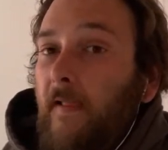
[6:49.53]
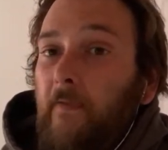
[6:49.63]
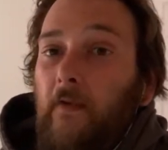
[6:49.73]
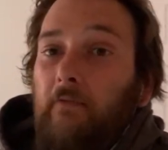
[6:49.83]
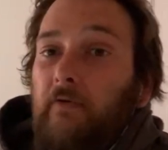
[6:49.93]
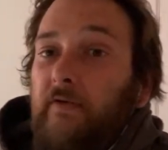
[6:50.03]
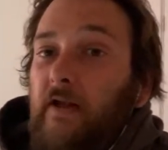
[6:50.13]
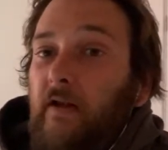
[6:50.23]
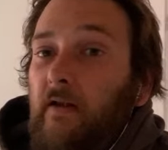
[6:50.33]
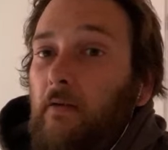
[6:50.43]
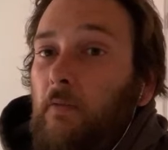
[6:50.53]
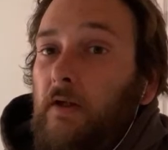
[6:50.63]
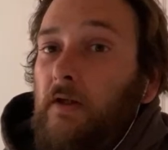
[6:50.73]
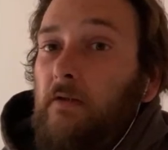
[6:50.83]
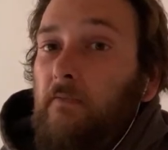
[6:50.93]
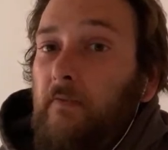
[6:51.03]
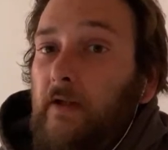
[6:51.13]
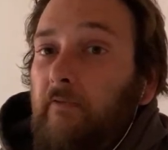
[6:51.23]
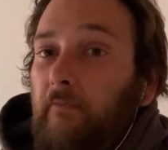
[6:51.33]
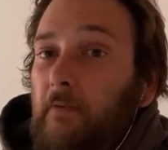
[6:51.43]
Nothing takes it away,
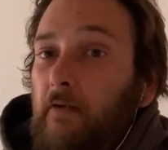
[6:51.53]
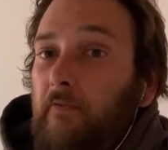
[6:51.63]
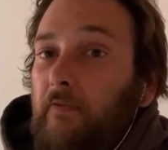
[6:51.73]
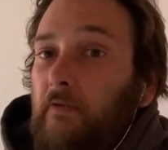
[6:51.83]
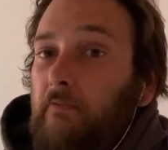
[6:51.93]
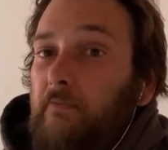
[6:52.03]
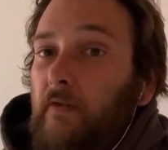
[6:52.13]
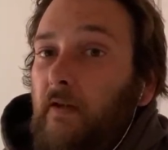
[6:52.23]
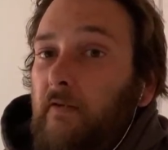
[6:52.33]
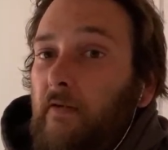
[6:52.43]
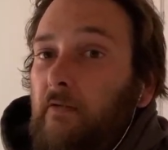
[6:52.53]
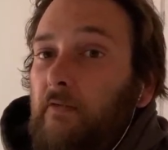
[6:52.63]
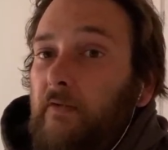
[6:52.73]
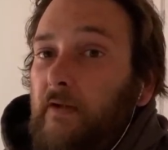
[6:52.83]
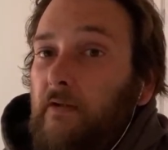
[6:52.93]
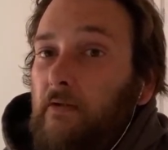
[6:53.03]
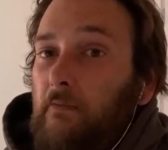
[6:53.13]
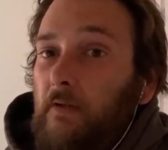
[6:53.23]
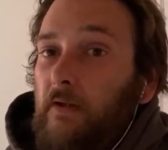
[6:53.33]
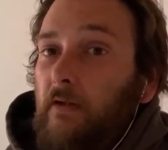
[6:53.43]
even methadone doesn't totally take it
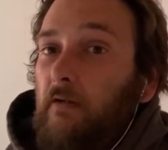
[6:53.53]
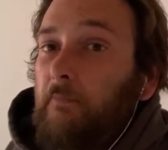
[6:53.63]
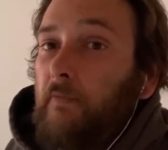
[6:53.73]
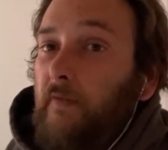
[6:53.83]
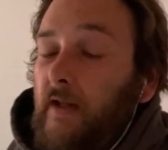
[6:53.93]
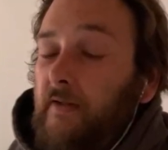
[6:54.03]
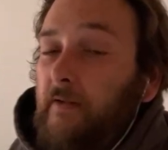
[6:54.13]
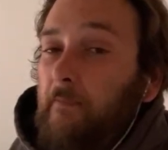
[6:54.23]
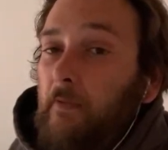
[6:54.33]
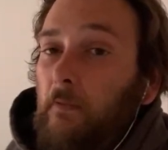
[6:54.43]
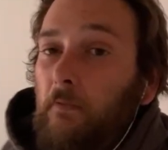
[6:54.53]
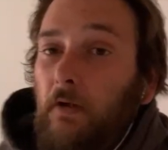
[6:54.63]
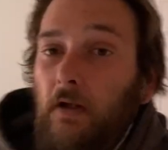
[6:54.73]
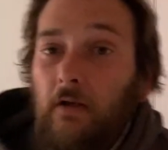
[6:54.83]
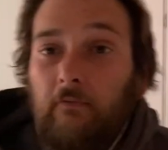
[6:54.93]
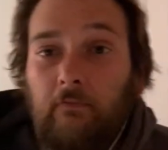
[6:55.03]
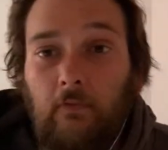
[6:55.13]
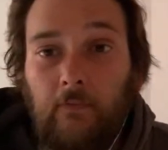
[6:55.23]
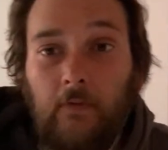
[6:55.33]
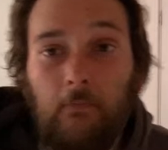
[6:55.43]
away and I've been on 80 mil
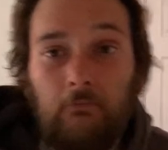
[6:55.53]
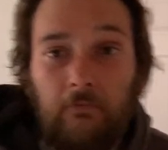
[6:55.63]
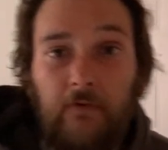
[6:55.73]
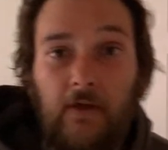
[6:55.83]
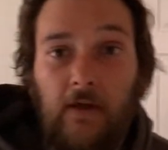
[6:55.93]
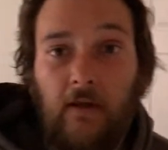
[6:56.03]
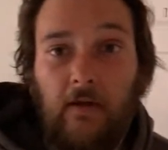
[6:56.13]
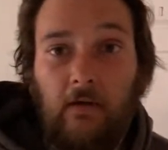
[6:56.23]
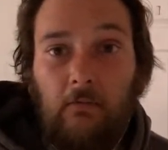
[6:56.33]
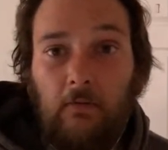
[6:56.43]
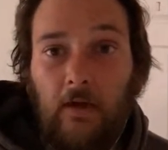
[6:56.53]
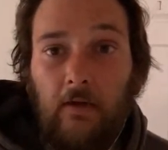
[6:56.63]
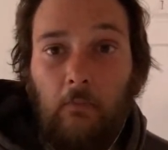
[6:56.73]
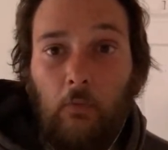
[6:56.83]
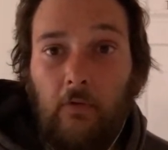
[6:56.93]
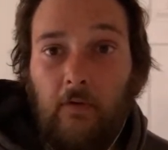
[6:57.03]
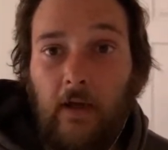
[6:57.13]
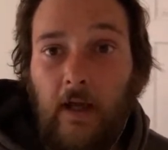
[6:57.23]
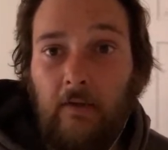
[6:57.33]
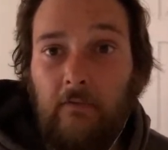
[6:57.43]
for a number of years now and I was
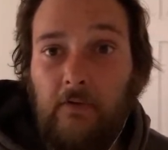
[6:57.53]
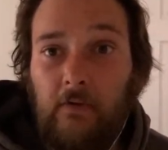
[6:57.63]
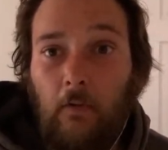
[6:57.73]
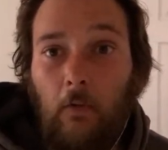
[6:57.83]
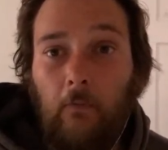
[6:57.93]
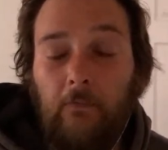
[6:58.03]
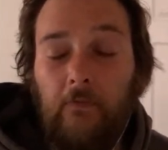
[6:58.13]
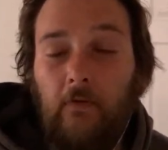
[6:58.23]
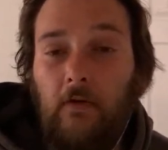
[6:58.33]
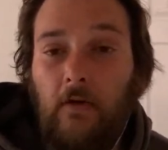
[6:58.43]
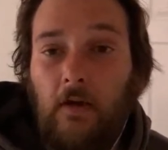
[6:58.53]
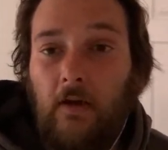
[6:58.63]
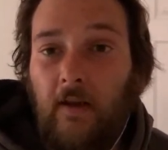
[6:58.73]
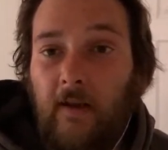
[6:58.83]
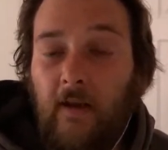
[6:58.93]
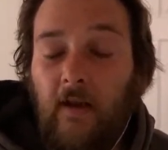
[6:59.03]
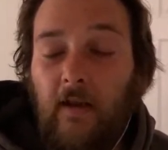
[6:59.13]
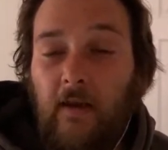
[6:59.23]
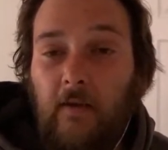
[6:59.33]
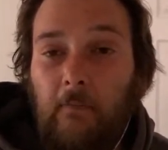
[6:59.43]
actually on
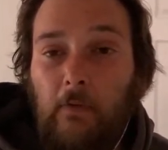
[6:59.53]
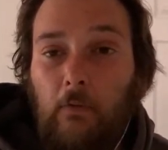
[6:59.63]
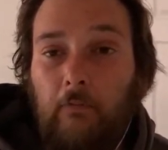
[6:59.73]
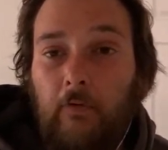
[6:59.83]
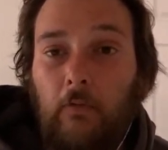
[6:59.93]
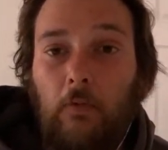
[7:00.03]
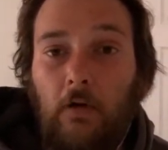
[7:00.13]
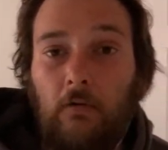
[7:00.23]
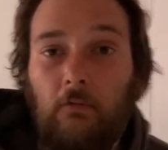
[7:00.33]
60 mil for quite a